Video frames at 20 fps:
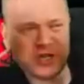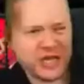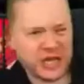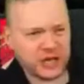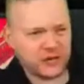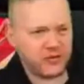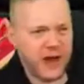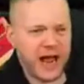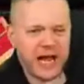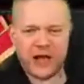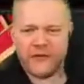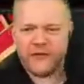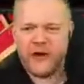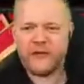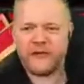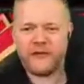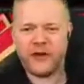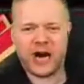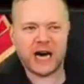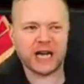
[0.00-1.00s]
ready for
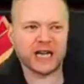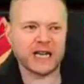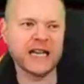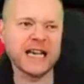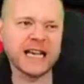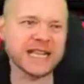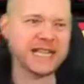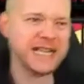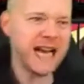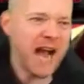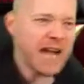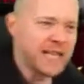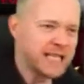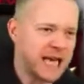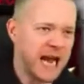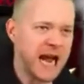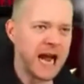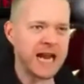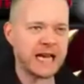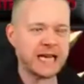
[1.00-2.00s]
fun. Get
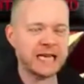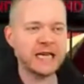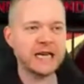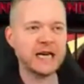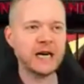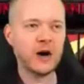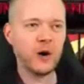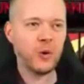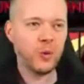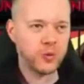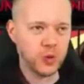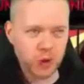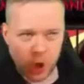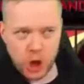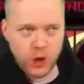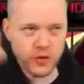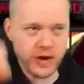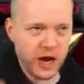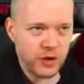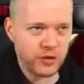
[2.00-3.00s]
in!
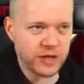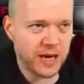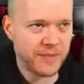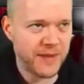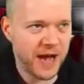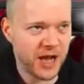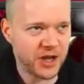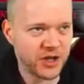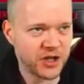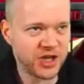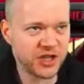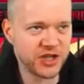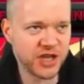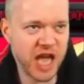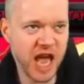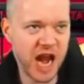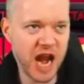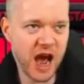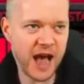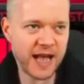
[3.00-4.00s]
2-0 to Manchester
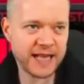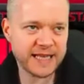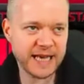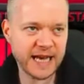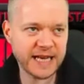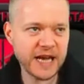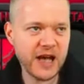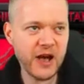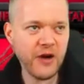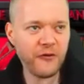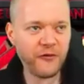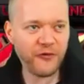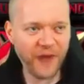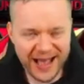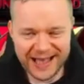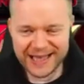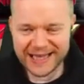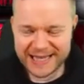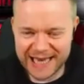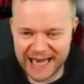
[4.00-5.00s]
United.
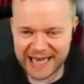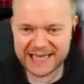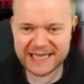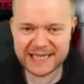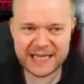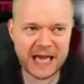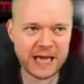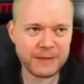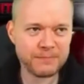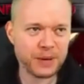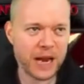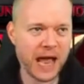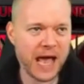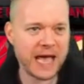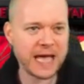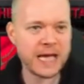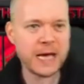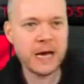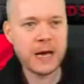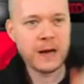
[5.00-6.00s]
Fantastic
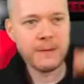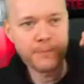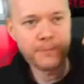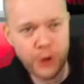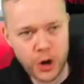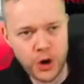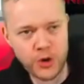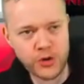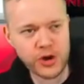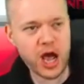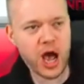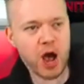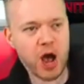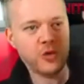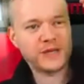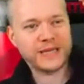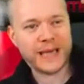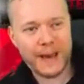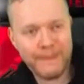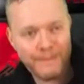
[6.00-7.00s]
play. Bruno
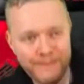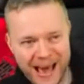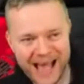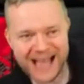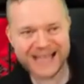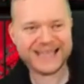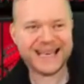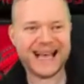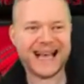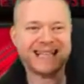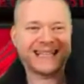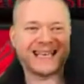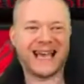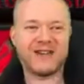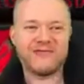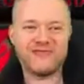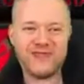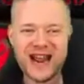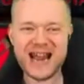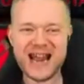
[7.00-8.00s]
to Mata to
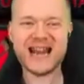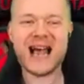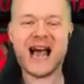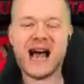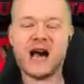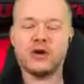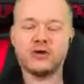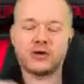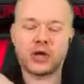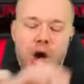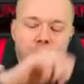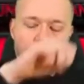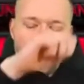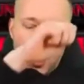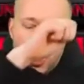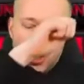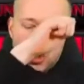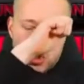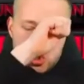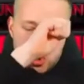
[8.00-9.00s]
Ronaldo.
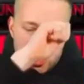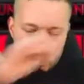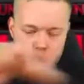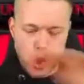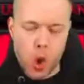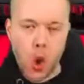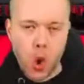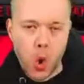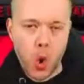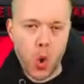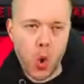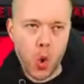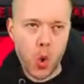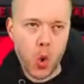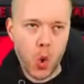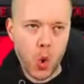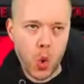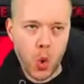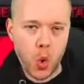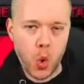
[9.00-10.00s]

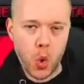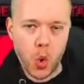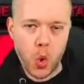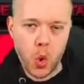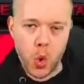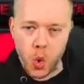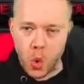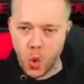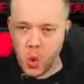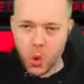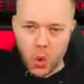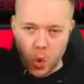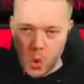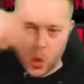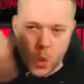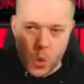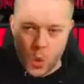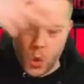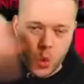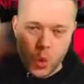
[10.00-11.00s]

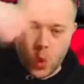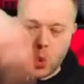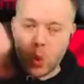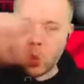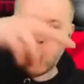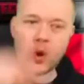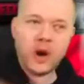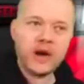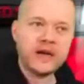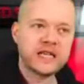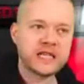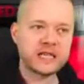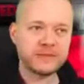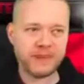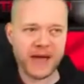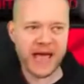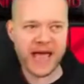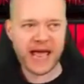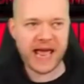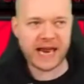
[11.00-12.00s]
Sue!
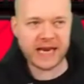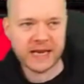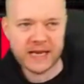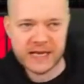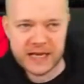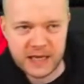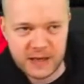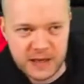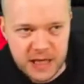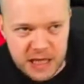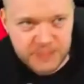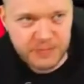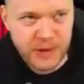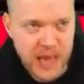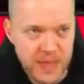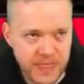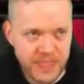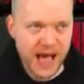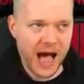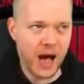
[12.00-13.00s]
Spin. Spin
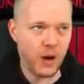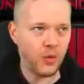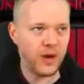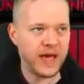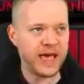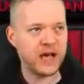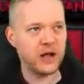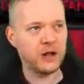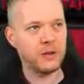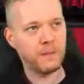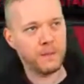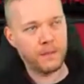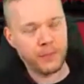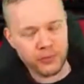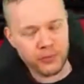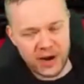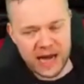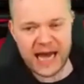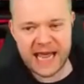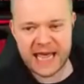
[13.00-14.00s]
that wheel.
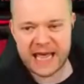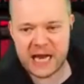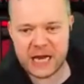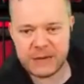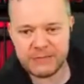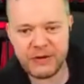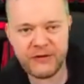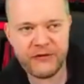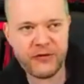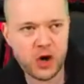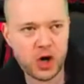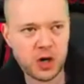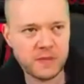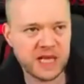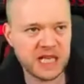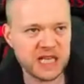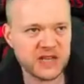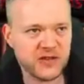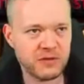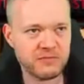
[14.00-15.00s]
Brilliant
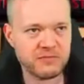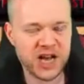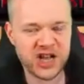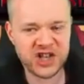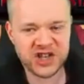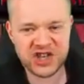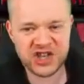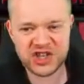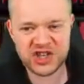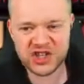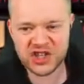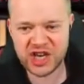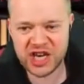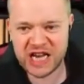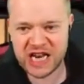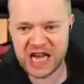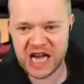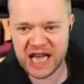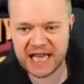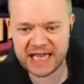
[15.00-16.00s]
performance from Manchester
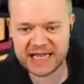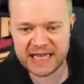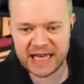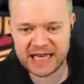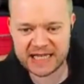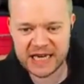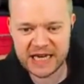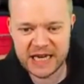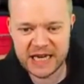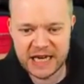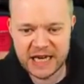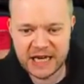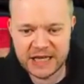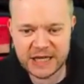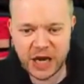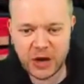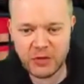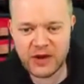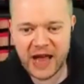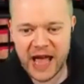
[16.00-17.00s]
United.
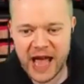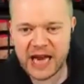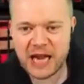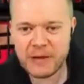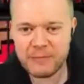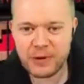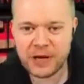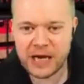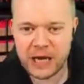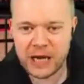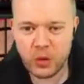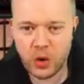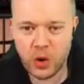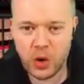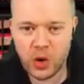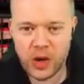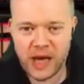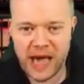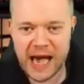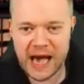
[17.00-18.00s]
Don't anybody walk
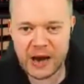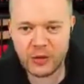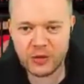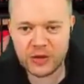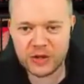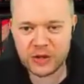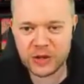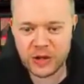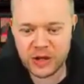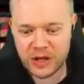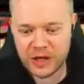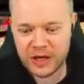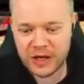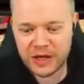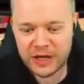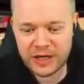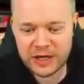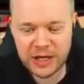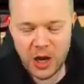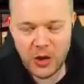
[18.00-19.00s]
out.
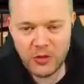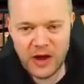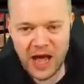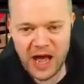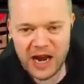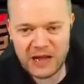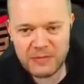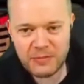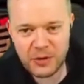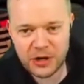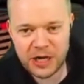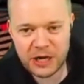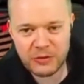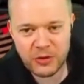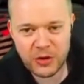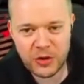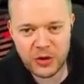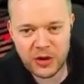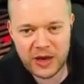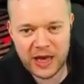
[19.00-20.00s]
Don't anybody
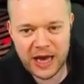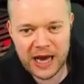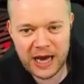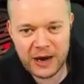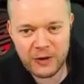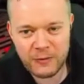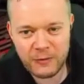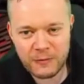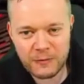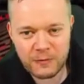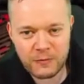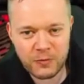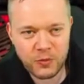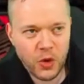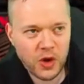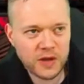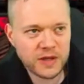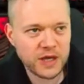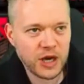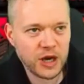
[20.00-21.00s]
walk out.
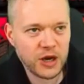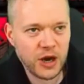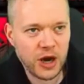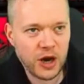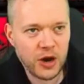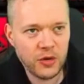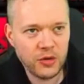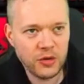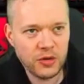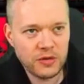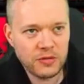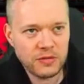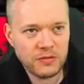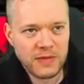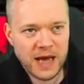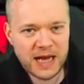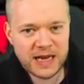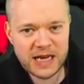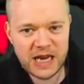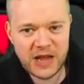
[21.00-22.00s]
What a goal.
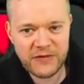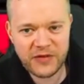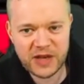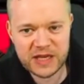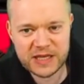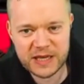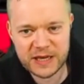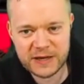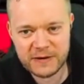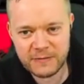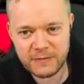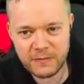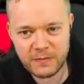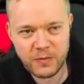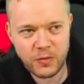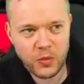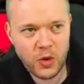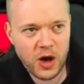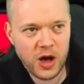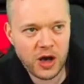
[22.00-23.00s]
Magnificent.
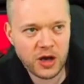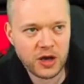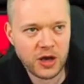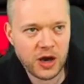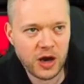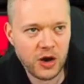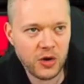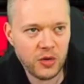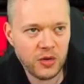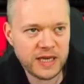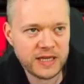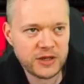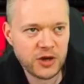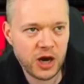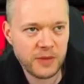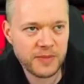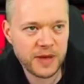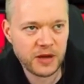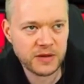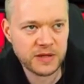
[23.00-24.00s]
What a goal. He's got to
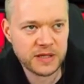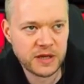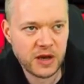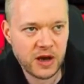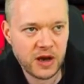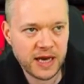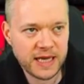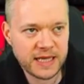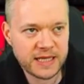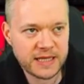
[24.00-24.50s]
be onside.